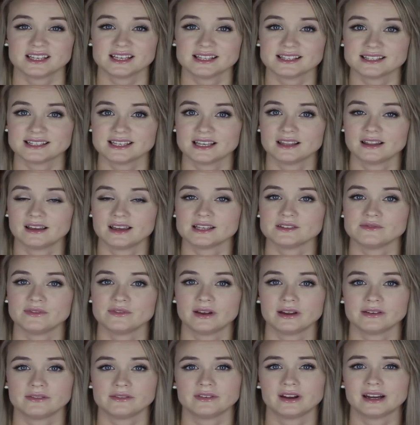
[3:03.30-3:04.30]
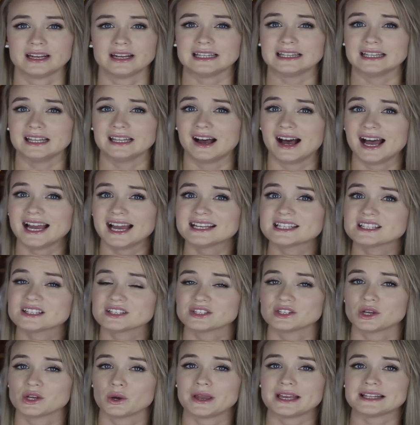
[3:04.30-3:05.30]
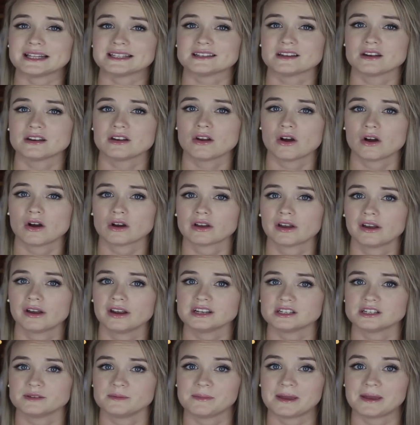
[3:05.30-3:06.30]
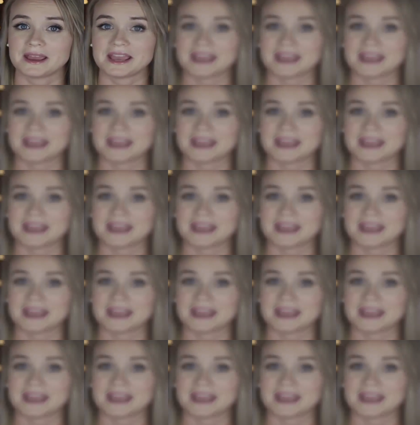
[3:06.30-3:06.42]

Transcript: This concealer is very, very light, so it's not going to